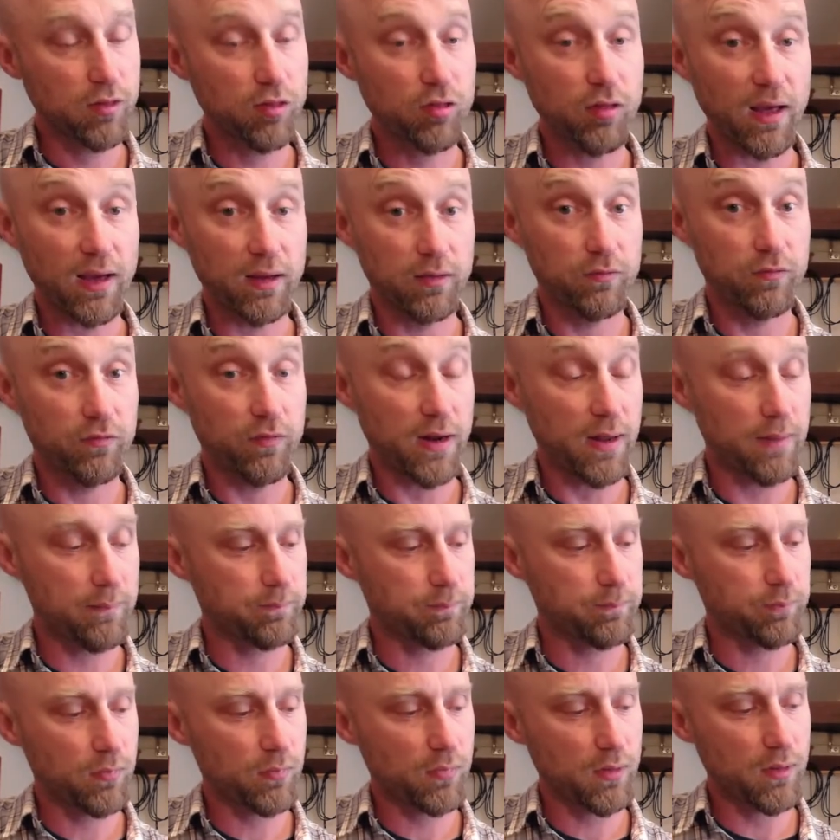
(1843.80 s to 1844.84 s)
2nd fret,
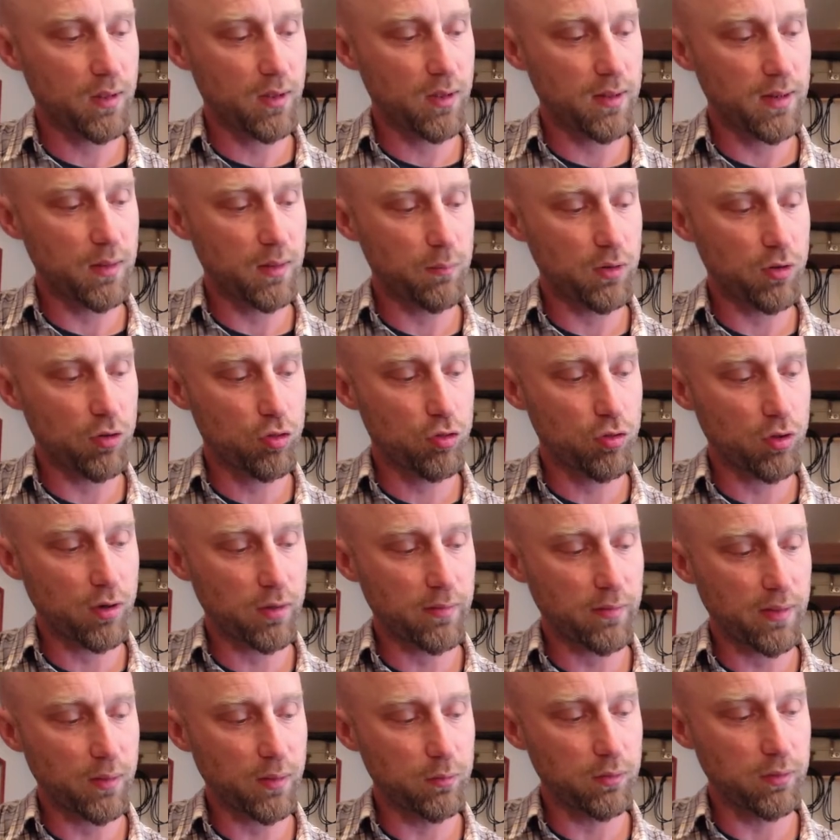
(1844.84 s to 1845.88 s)
and then we just
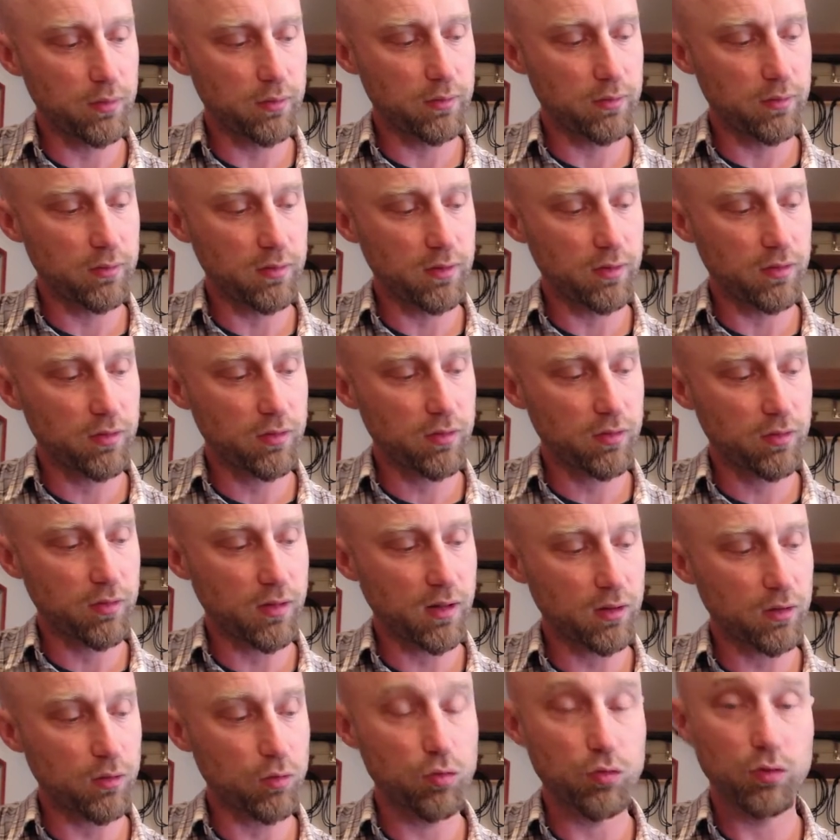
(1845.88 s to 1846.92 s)
tuck that underneath.
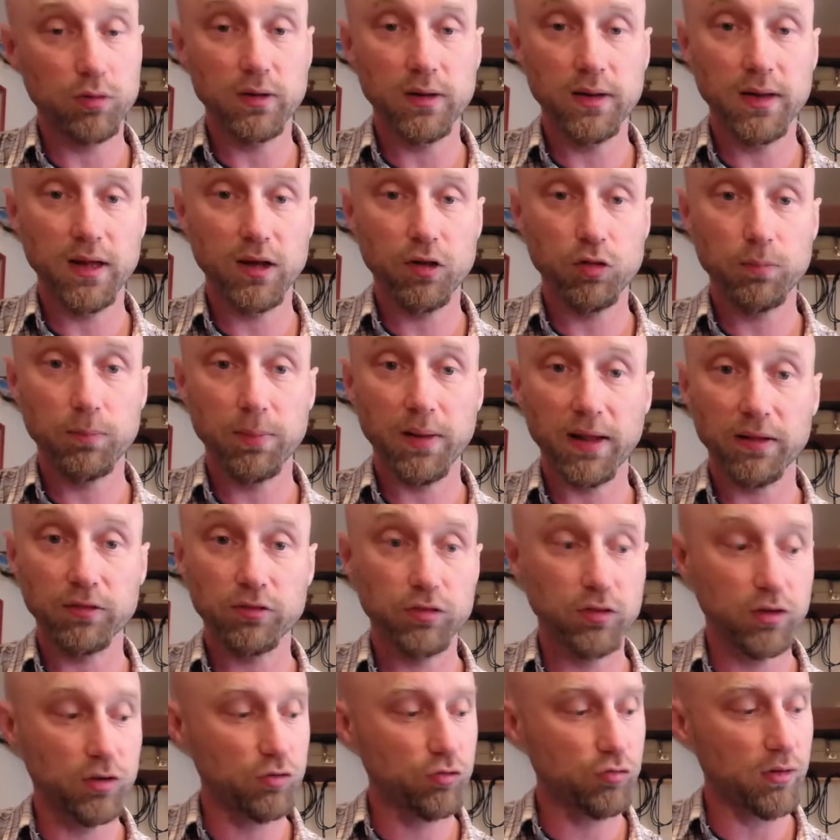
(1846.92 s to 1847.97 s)
So that goes on your last
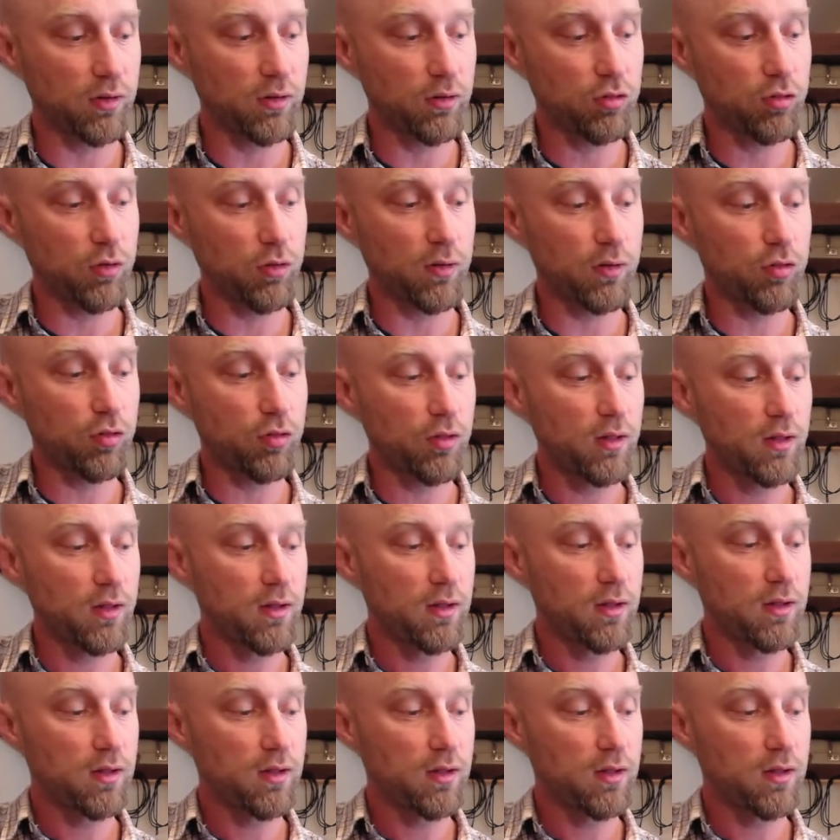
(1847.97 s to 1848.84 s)
plastic string. So it's